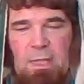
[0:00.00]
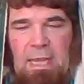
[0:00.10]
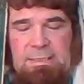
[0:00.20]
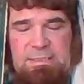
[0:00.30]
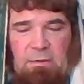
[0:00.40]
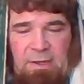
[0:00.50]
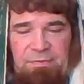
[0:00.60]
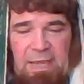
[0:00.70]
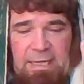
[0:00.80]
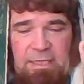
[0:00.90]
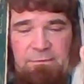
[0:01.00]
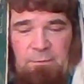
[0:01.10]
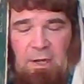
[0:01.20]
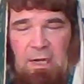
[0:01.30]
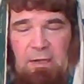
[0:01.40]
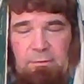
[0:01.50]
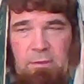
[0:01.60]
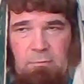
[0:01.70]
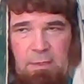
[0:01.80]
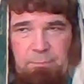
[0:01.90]
And so we thank you, Father.
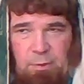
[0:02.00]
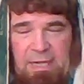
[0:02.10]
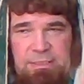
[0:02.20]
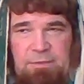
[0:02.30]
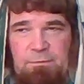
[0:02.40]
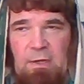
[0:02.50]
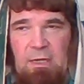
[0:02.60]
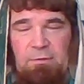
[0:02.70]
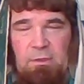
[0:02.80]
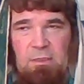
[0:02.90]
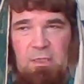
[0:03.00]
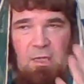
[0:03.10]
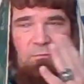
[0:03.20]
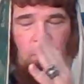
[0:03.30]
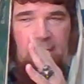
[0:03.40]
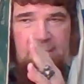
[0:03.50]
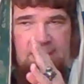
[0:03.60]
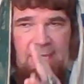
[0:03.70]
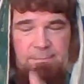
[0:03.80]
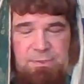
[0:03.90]
We praise you, Father, for
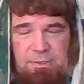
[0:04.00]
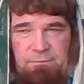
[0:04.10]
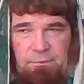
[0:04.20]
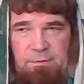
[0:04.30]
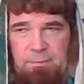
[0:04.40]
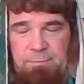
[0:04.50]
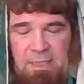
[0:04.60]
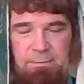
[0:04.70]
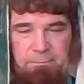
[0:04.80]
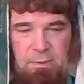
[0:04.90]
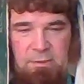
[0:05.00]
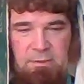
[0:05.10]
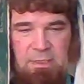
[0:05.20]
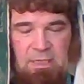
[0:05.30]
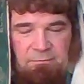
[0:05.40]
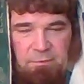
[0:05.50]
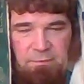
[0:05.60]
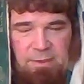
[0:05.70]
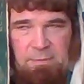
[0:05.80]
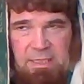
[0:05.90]
redemption for the people, for
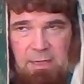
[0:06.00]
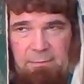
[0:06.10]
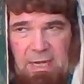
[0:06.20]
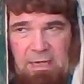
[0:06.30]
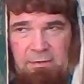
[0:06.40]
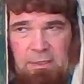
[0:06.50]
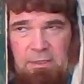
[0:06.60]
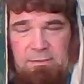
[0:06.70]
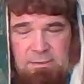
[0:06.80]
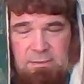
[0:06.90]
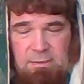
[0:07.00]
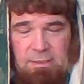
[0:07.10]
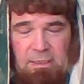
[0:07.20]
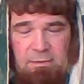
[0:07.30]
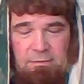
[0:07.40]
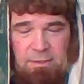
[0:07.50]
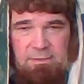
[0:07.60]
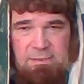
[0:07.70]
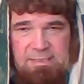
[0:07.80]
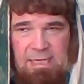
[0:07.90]
them to come out of their, their,
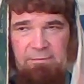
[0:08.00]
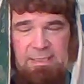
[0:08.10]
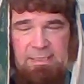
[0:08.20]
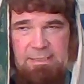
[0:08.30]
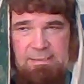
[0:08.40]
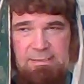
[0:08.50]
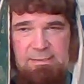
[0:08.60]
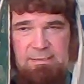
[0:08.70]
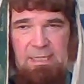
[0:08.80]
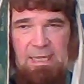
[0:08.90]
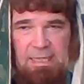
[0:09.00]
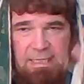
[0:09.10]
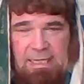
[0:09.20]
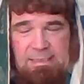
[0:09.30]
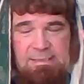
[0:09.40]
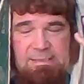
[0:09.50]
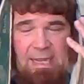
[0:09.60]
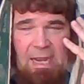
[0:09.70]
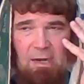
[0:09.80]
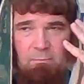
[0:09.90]
their silliness and to get a
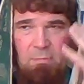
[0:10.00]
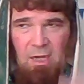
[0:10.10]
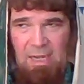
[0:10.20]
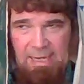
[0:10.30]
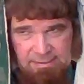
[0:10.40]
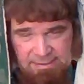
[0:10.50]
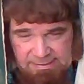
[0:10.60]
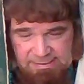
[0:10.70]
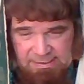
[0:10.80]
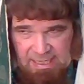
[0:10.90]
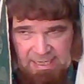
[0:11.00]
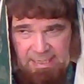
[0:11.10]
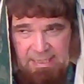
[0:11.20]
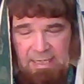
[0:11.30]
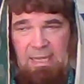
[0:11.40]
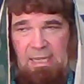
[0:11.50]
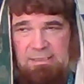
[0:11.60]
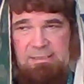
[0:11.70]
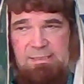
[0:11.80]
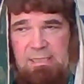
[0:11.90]
sound mind this day, and
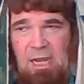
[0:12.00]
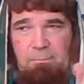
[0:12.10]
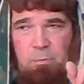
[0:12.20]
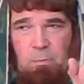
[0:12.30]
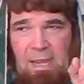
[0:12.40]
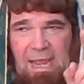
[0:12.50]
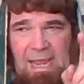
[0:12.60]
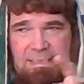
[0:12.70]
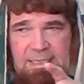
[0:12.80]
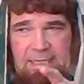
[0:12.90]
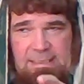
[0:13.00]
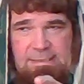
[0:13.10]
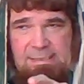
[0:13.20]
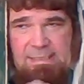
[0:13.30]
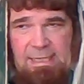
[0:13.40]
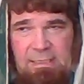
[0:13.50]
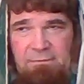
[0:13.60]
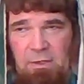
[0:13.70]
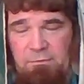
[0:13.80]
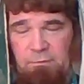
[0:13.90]
to stop acting in sin
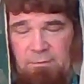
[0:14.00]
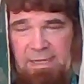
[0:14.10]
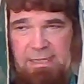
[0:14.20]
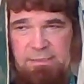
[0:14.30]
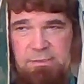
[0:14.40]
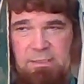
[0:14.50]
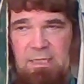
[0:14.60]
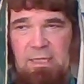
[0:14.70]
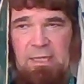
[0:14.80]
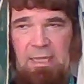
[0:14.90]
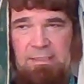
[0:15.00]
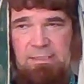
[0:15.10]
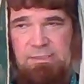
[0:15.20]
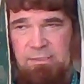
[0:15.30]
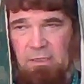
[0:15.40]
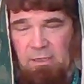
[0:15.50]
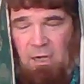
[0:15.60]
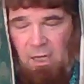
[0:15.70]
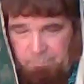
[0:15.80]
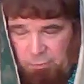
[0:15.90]
of their flesh, and to start
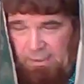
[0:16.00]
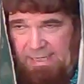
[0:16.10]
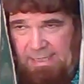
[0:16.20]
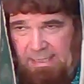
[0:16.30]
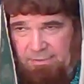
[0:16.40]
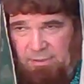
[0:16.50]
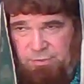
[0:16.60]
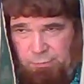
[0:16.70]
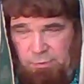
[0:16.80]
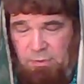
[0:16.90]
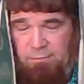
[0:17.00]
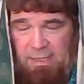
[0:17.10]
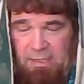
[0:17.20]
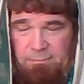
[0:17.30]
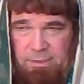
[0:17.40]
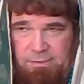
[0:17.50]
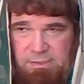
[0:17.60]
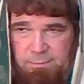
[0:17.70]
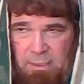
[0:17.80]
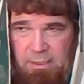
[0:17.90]
operating in the true them, their
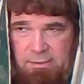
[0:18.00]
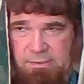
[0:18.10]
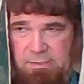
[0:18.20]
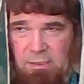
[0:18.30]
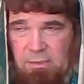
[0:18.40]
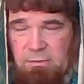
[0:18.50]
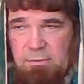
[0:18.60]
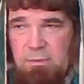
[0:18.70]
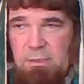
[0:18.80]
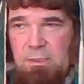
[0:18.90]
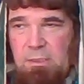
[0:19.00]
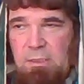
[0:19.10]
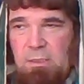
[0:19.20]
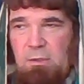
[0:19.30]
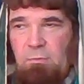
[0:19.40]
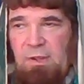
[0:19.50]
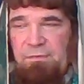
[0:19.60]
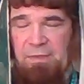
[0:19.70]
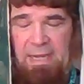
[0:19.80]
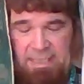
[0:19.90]
spirit and soul. We
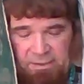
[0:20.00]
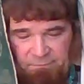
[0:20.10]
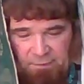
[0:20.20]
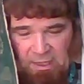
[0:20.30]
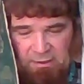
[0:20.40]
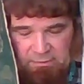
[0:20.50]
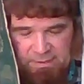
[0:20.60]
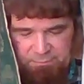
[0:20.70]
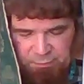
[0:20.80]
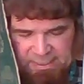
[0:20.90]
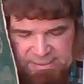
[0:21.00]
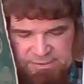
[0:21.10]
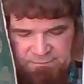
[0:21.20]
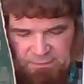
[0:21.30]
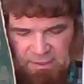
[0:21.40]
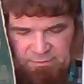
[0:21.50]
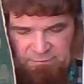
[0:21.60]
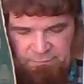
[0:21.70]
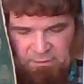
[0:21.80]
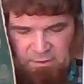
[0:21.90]
thank you, Father, we praise you, Father,
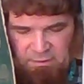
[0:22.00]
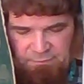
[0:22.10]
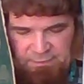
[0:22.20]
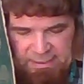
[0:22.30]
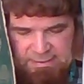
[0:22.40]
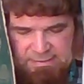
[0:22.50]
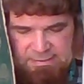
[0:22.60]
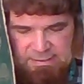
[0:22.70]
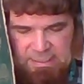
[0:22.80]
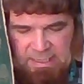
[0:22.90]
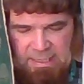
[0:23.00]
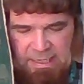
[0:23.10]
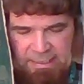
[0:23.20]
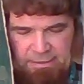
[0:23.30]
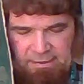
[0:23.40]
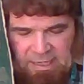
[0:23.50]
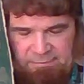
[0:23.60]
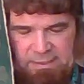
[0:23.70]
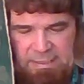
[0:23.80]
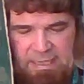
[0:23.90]
for all things. In your
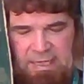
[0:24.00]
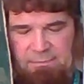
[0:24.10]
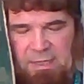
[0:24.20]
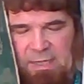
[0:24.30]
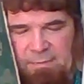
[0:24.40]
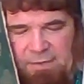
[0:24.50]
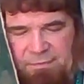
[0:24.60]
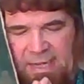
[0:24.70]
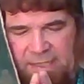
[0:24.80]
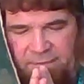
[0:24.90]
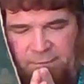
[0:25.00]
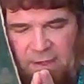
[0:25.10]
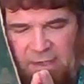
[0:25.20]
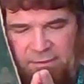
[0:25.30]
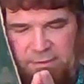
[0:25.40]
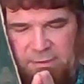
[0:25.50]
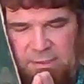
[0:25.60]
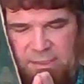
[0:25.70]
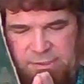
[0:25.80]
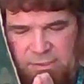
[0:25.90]
heavenly name, amen. Thank you, Father.
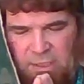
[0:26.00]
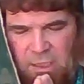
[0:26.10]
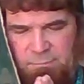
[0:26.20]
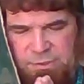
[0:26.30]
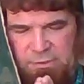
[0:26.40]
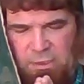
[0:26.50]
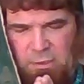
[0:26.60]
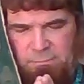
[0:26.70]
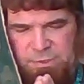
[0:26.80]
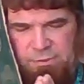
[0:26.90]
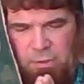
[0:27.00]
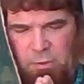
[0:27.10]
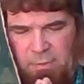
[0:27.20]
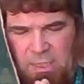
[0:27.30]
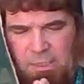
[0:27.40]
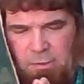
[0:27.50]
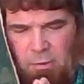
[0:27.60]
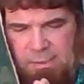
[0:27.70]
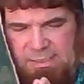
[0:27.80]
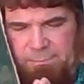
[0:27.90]
Shalom, shalom, shalom.
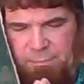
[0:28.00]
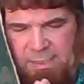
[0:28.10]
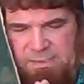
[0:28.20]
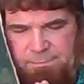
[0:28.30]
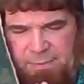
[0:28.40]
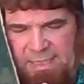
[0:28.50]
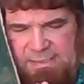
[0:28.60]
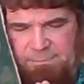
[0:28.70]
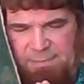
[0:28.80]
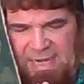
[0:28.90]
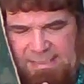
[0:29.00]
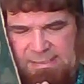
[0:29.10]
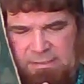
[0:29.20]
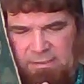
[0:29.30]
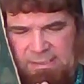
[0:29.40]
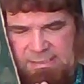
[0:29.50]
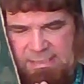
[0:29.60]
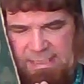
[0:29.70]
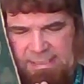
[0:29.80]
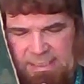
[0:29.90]
Holiness that brings peace that passes
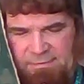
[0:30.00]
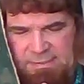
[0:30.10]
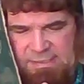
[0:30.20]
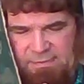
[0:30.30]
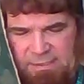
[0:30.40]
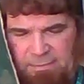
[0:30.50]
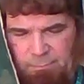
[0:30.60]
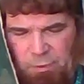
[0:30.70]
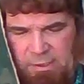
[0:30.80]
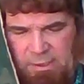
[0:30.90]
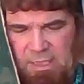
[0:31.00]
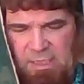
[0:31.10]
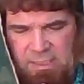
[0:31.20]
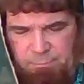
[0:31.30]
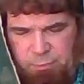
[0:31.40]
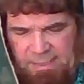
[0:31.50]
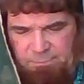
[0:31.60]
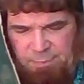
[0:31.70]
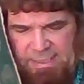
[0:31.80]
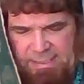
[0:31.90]
understanding, nothing severed, none broken,
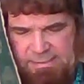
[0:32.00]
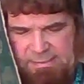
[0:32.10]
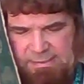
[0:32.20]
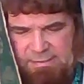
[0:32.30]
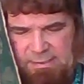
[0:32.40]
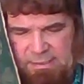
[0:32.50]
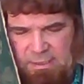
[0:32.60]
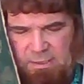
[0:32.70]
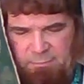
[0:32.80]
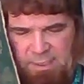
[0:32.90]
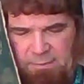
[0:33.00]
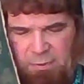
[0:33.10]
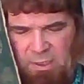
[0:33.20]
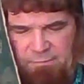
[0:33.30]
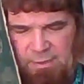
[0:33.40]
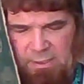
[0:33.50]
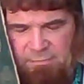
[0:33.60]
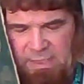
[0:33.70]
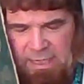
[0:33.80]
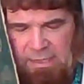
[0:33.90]
complete peace be upon
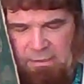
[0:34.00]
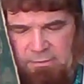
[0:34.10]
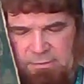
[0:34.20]
them now.